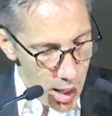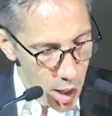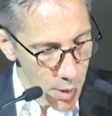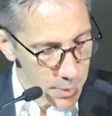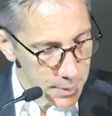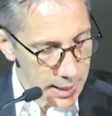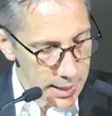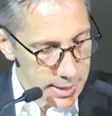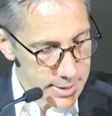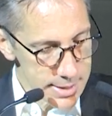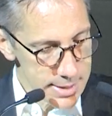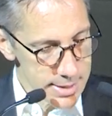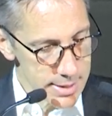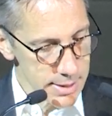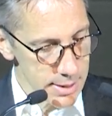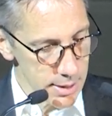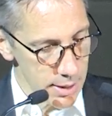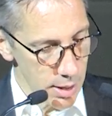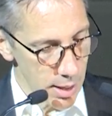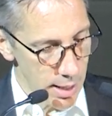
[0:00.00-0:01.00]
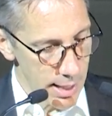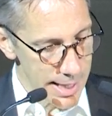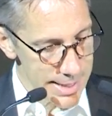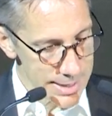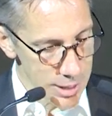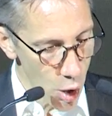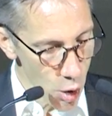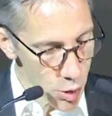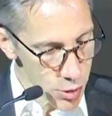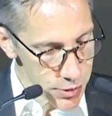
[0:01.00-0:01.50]
Hopkins
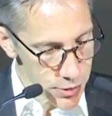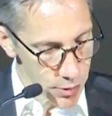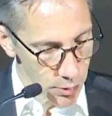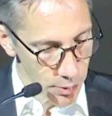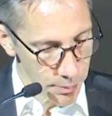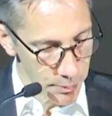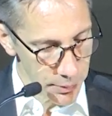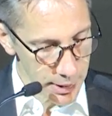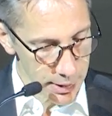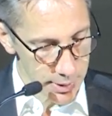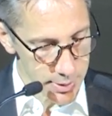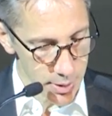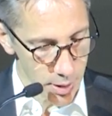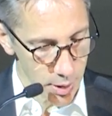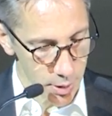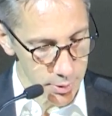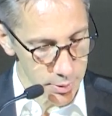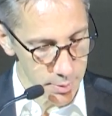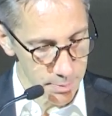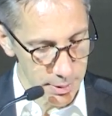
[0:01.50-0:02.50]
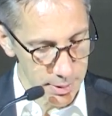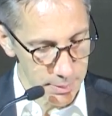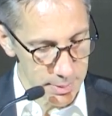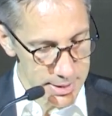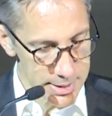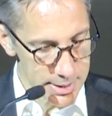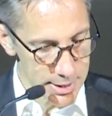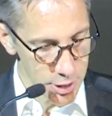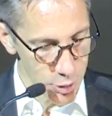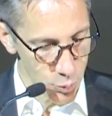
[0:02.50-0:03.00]
has also appeared on the B
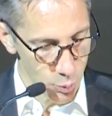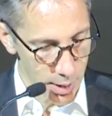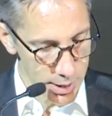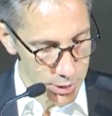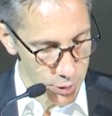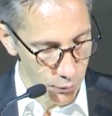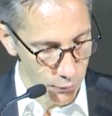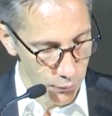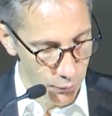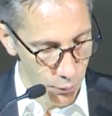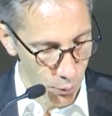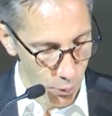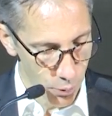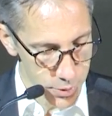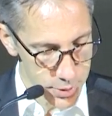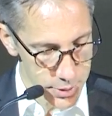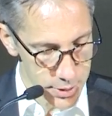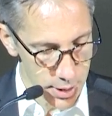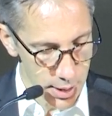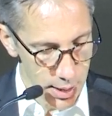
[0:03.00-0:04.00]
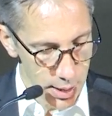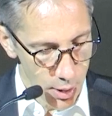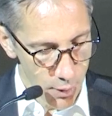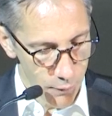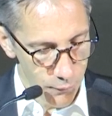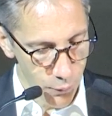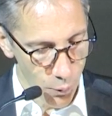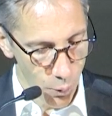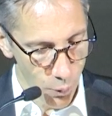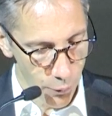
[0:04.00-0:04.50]
B C Radio four's
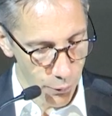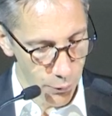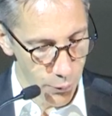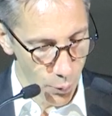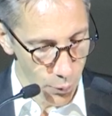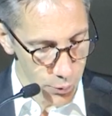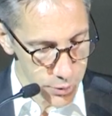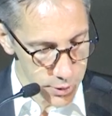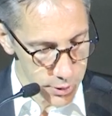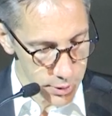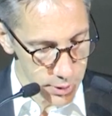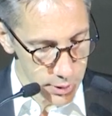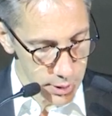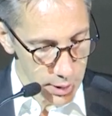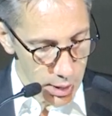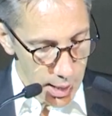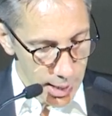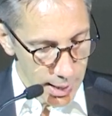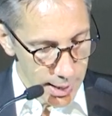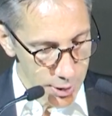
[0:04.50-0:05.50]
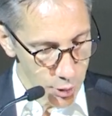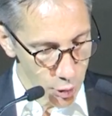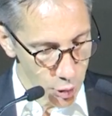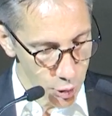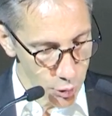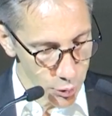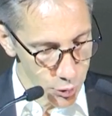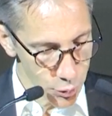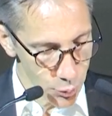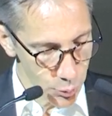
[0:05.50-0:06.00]
Four Thoughts and a
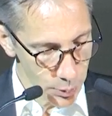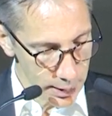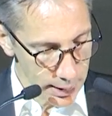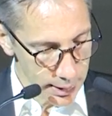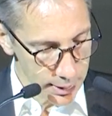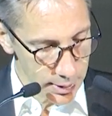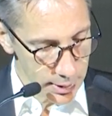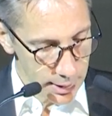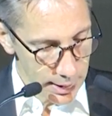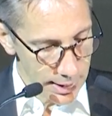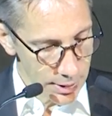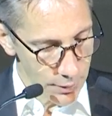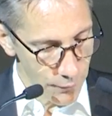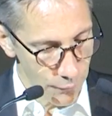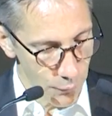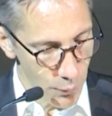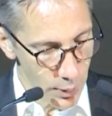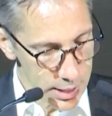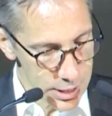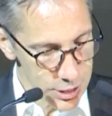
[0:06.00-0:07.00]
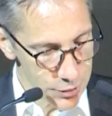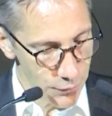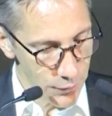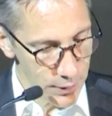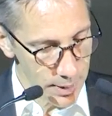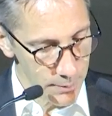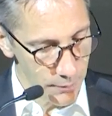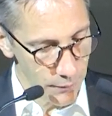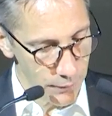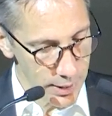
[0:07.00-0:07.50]
good read in the French
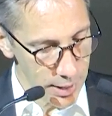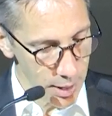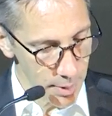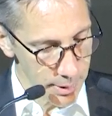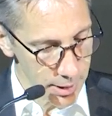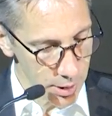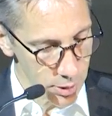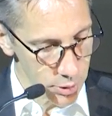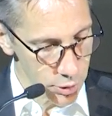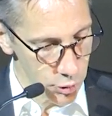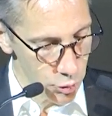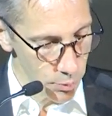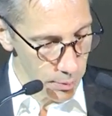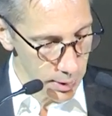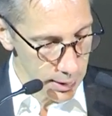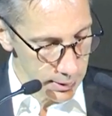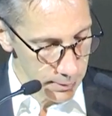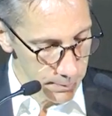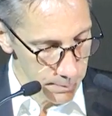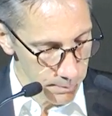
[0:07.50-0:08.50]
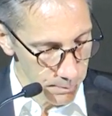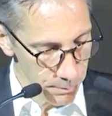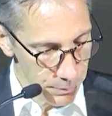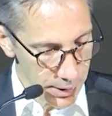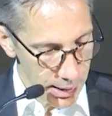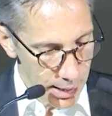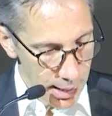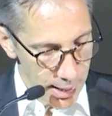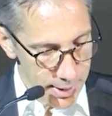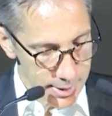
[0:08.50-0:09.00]
film phenomenon Demain
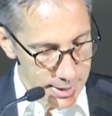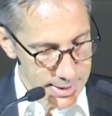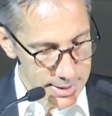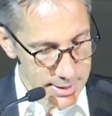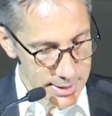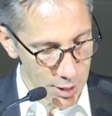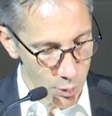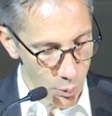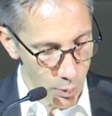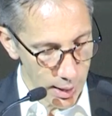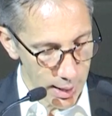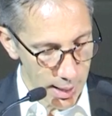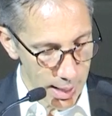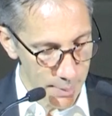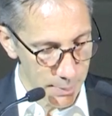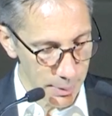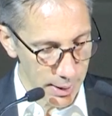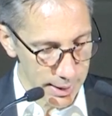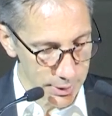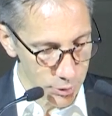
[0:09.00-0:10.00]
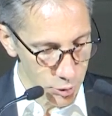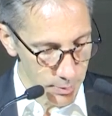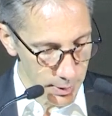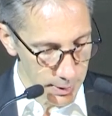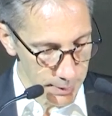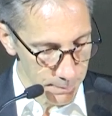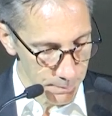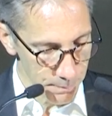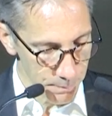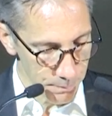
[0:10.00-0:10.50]
and its sequel Après
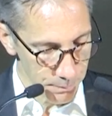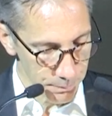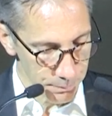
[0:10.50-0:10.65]
Demain,